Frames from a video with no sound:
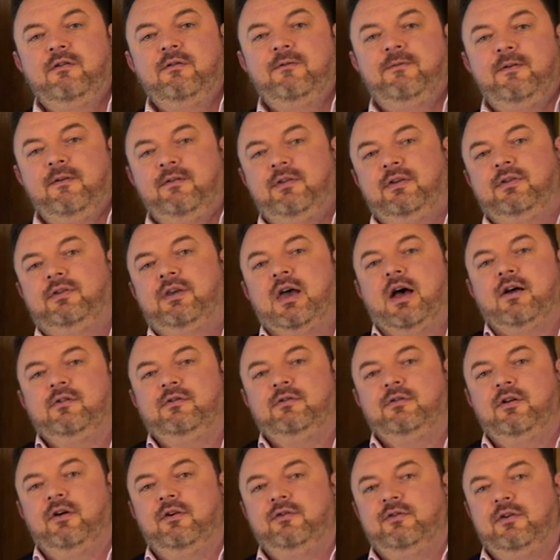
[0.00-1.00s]
to
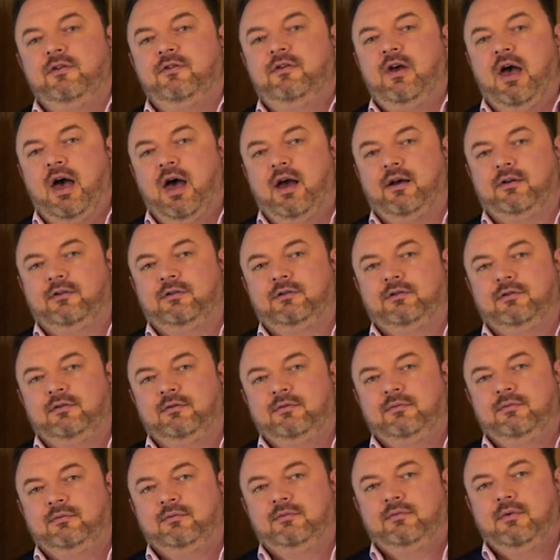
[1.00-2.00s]
$50,000 in
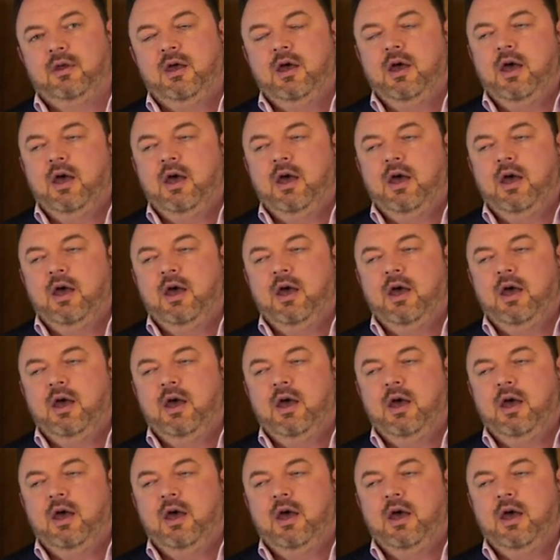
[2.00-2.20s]
tax.